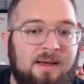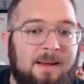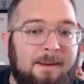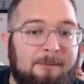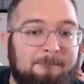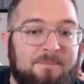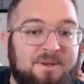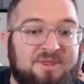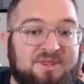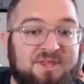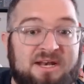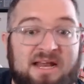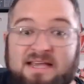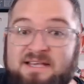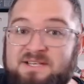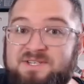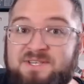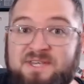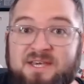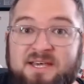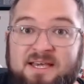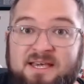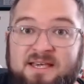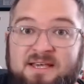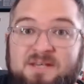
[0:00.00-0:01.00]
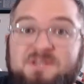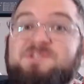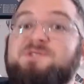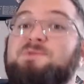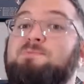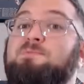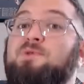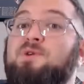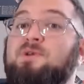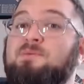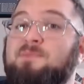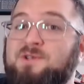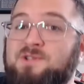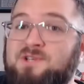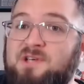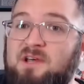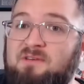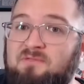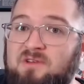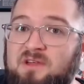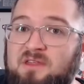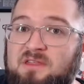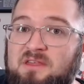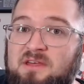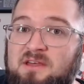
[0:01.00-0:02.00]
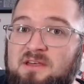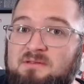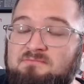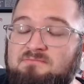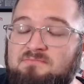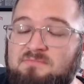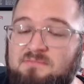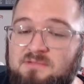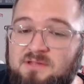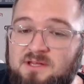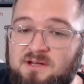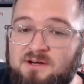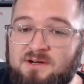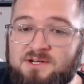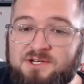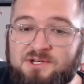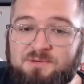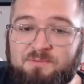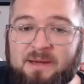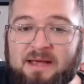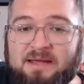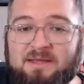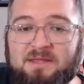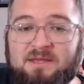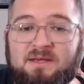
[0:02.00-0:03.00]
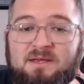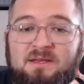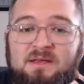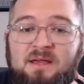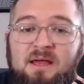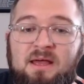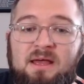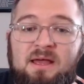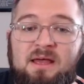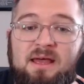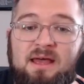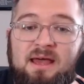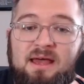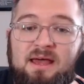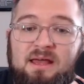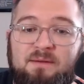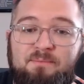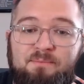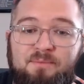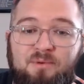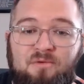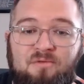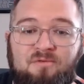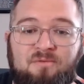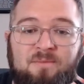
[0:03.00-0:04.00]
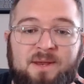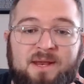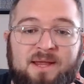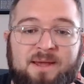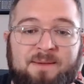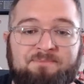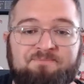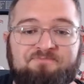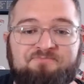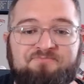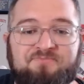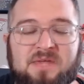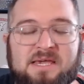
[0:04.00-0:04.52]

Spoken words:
But the nice thing is, pretty much everything they're expecting an improvement in.